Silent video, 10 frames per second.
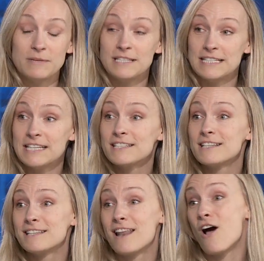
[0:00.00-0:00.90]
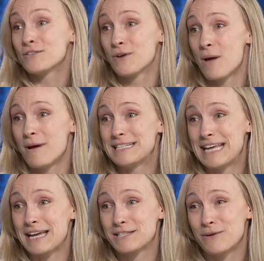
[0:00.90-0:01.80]
diseases and also come on
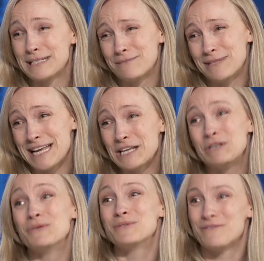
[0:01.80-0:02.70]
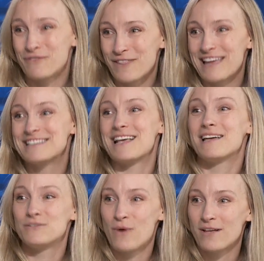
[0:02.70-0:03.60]
ticks. So we tend to use it for things
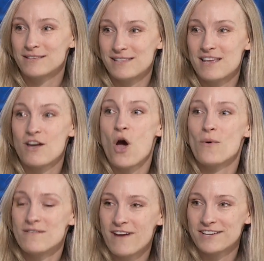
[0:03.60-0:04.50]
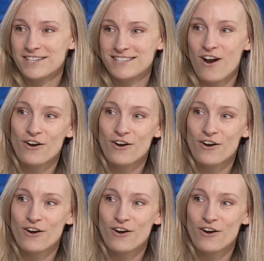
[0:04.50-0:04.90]
as well as the co-infections that